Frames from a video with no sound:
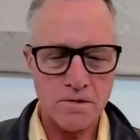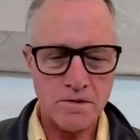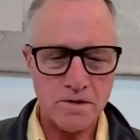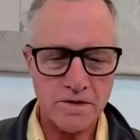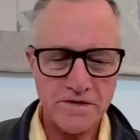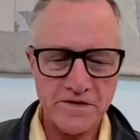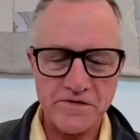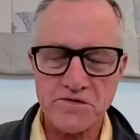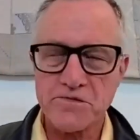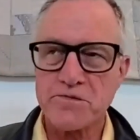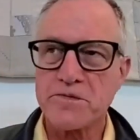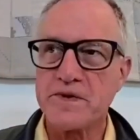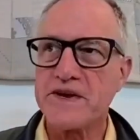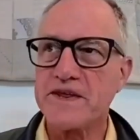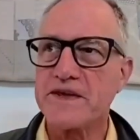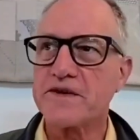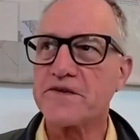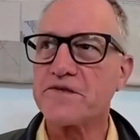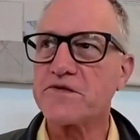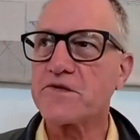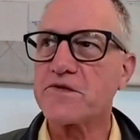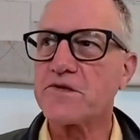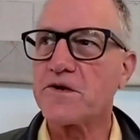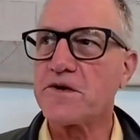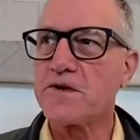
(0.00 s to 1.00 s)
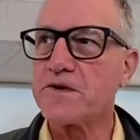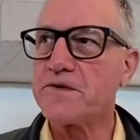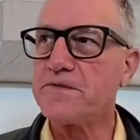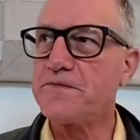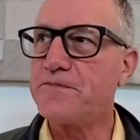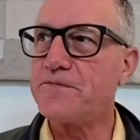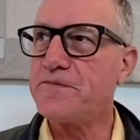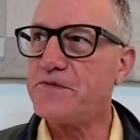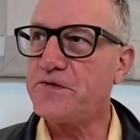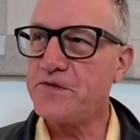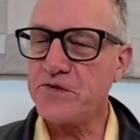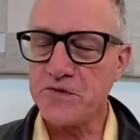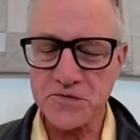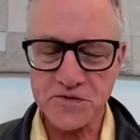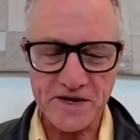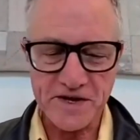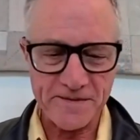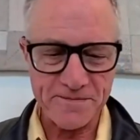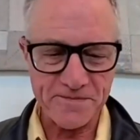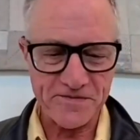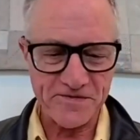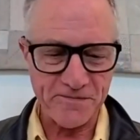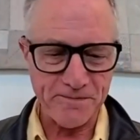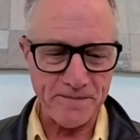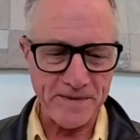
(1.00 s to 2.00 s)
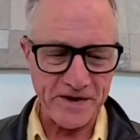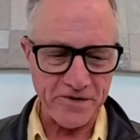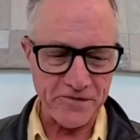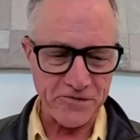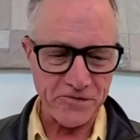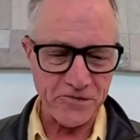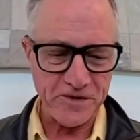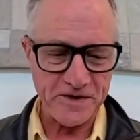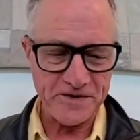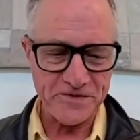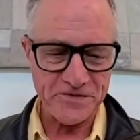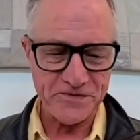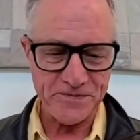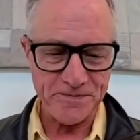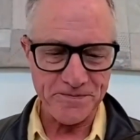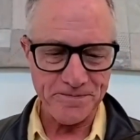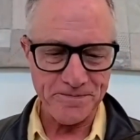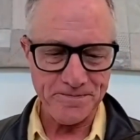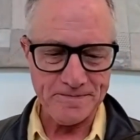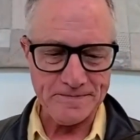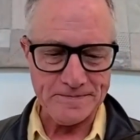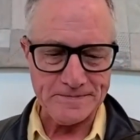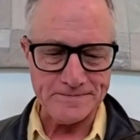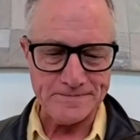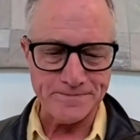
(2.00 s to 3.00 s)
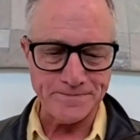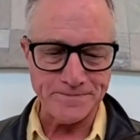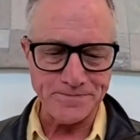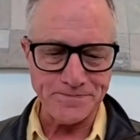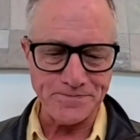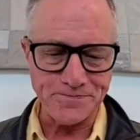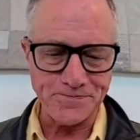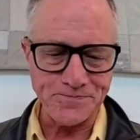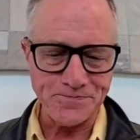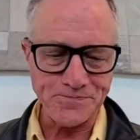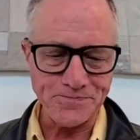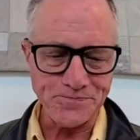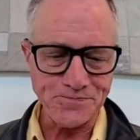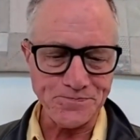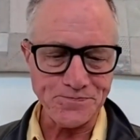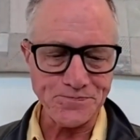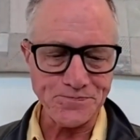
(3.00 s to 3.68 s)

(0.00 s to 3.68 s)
This reading is called Two Types of Boundaries. Have